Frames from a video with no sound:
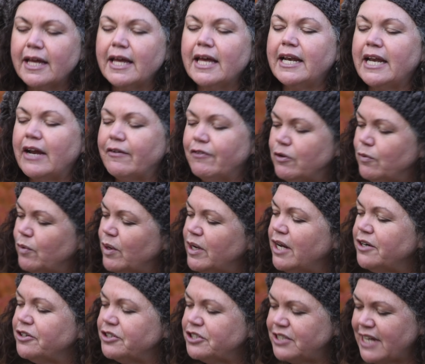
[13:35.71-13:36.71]
and everyone
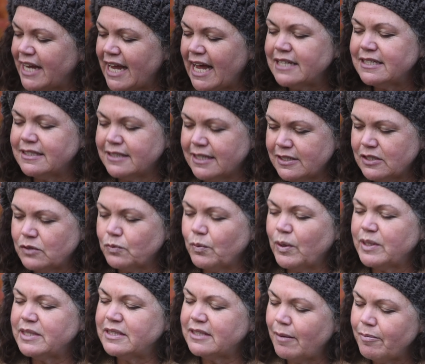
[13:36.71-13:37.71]
understands this,
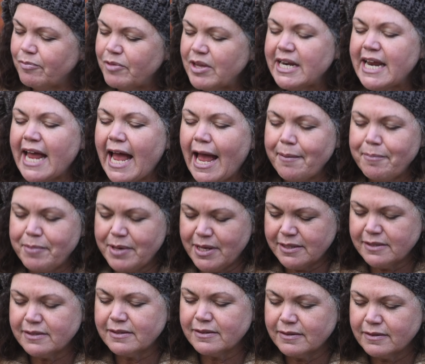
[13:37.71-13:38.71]
when something
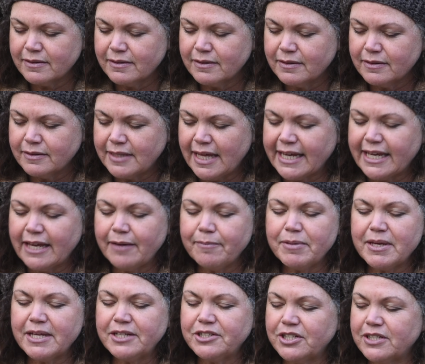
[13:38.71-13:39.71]
happens that can
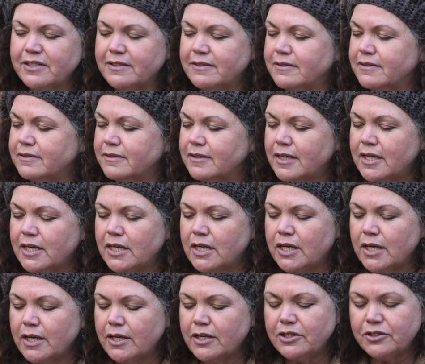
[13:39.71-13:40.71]
be just
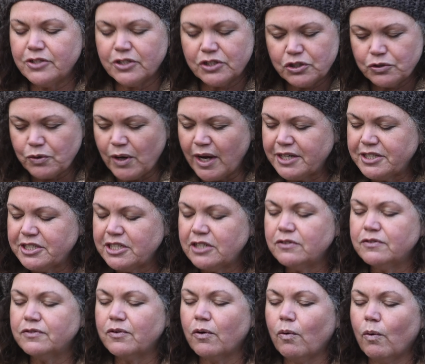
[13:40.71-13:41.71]

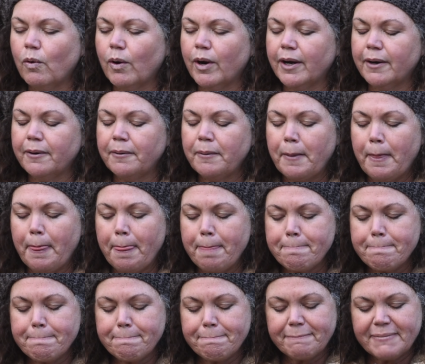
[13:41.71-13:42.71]
destructive or
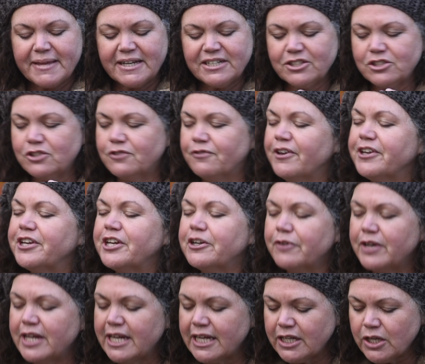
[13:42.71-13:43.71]

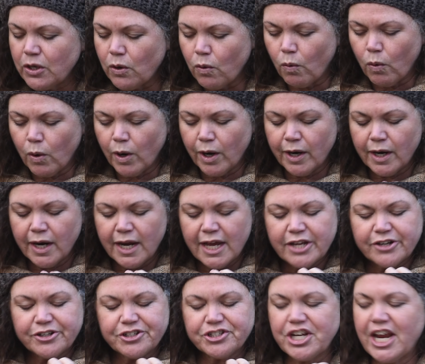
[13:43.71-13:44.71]
disfiguring or
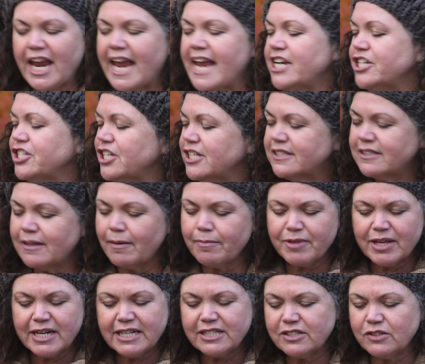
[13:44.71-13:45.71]
changing
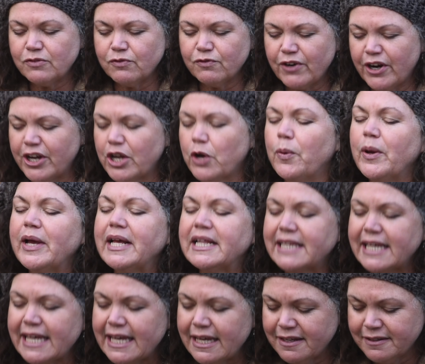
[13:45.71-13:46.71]
something very
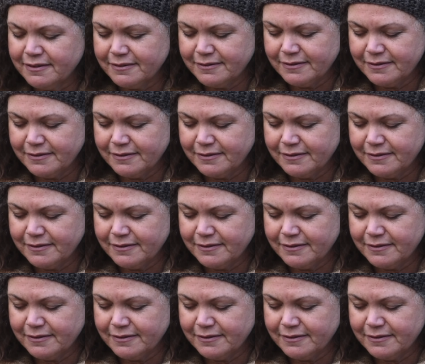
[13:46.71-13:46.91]
quickly,